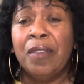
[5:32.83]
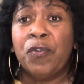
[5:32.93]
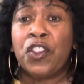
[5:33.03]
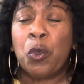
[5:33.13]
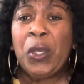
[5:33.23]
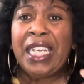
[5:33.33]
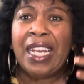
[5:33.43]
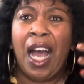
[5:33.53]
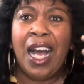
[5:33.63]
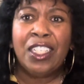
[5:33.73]
So we
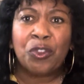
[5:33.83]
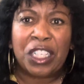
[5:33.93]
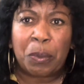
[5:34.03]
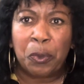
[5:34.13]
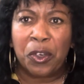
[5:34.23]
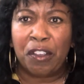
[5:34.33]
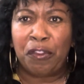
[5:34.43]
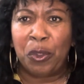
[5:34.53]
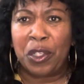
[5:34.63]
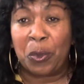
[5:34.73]
get Andre's point of
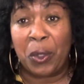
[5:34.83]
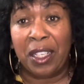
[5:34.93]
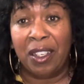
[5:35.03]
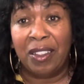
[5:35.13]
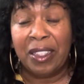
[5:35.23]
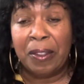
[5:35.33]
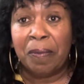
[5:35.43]
view as well.